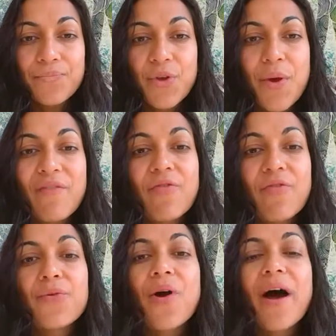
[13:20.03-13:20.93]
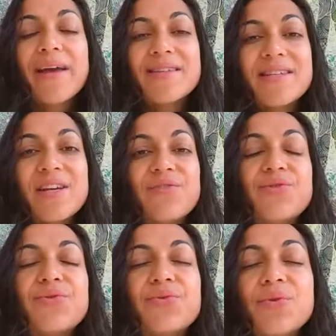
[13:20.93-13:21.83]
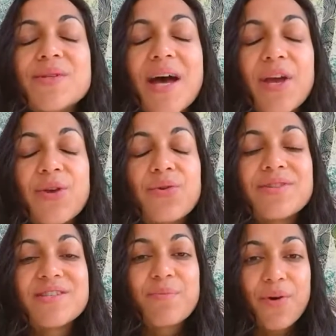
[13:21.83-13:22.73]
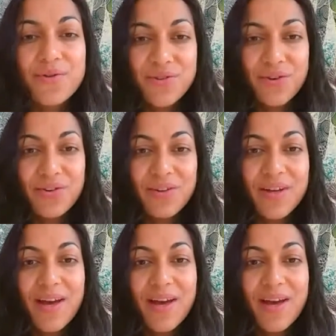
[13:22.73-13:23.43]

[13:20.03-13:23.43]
You have a variety of tools at your disposal.